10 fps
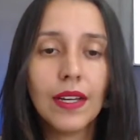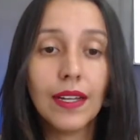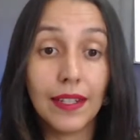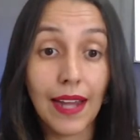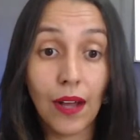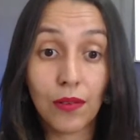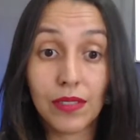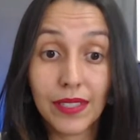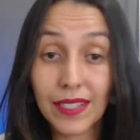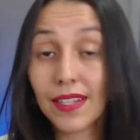Now,
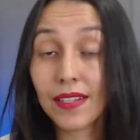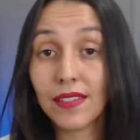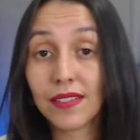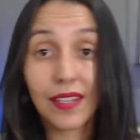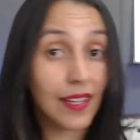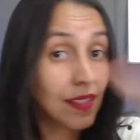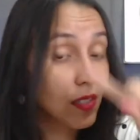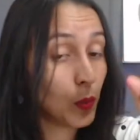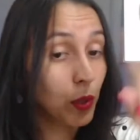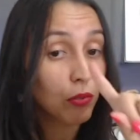these
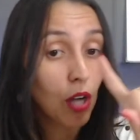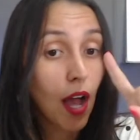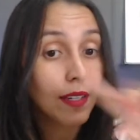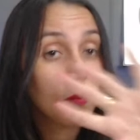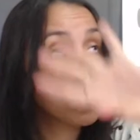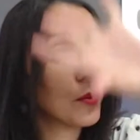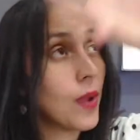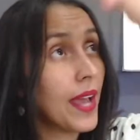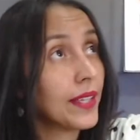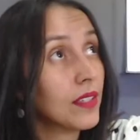exercises will not
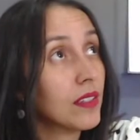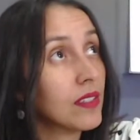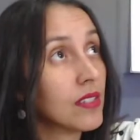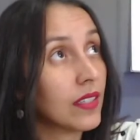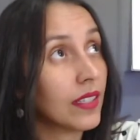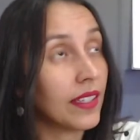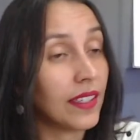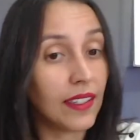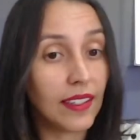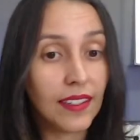
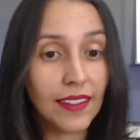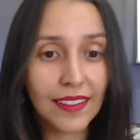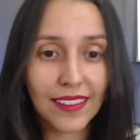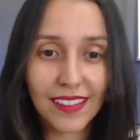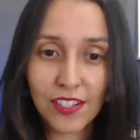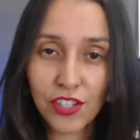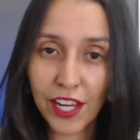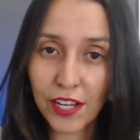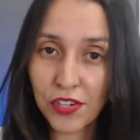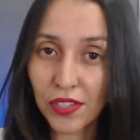miraculously
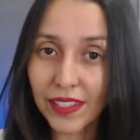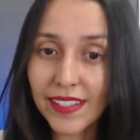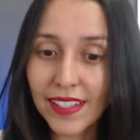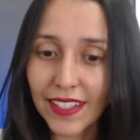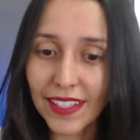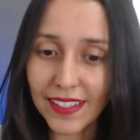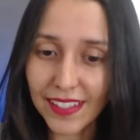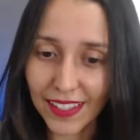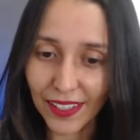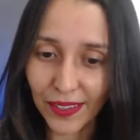change your listening
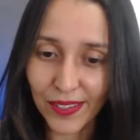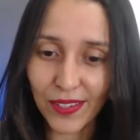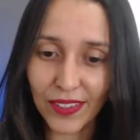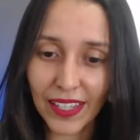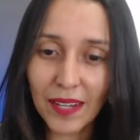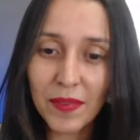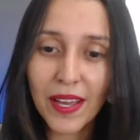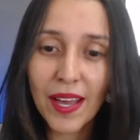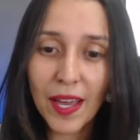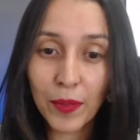skills, okay?
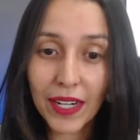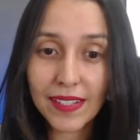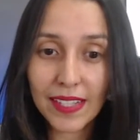And when I say